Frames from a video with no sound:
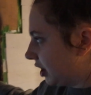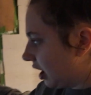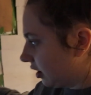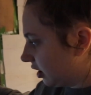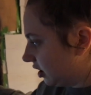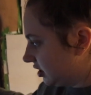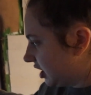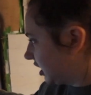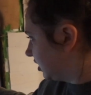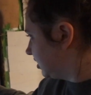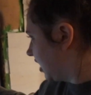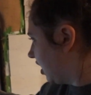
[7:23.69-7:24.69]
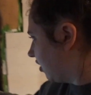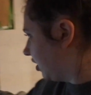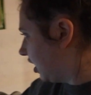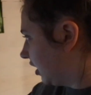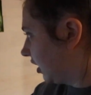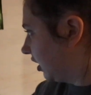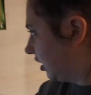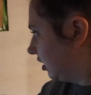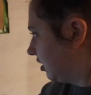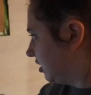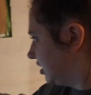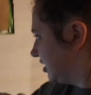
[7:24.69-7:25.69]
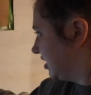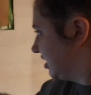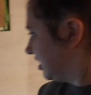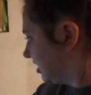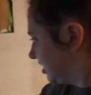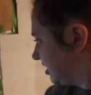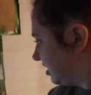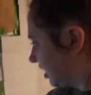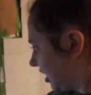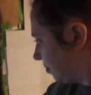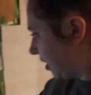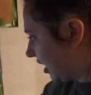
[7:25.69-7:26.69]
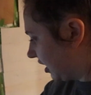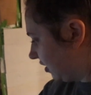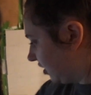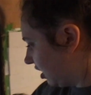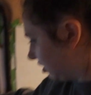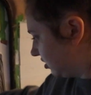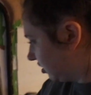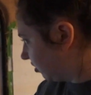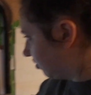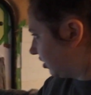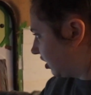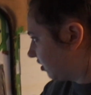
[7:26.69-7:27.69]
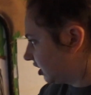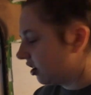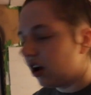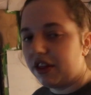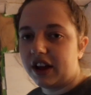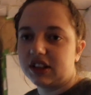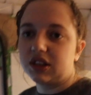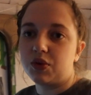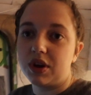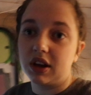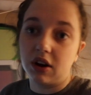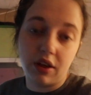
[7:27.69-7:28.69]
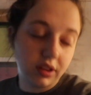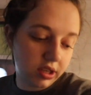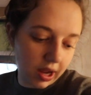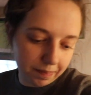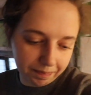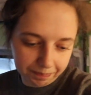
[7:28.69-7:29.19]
yeah, I'm gonna take it down and I'm gonna stick it back in there so we don't hear all that squeaking all the time.